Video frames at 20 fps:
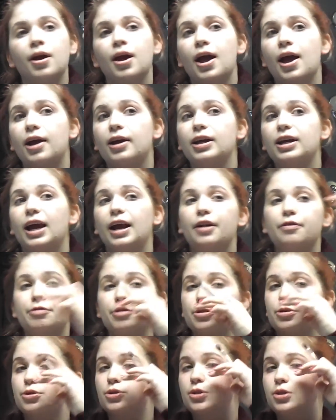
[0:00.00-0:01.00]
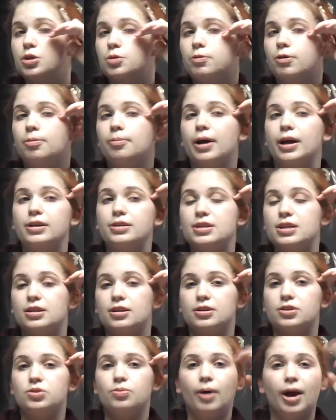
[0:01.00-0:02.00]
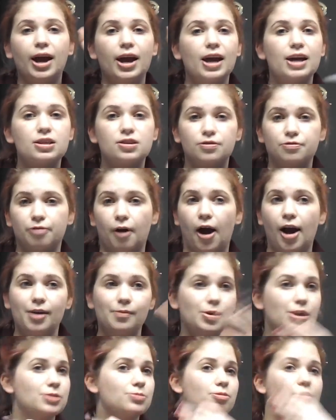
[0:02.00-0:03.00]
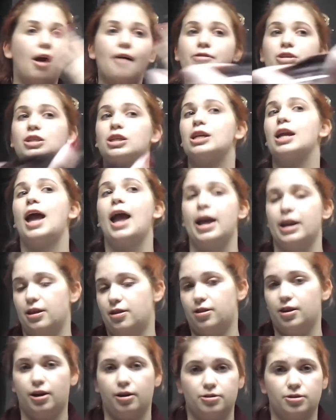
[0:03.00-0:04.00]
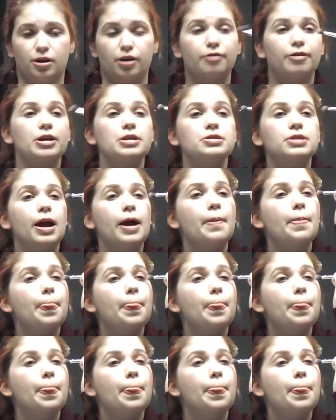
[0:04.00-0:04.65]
And again, if you're super messy this way, it's fine because we haven't done anything else on our face yet.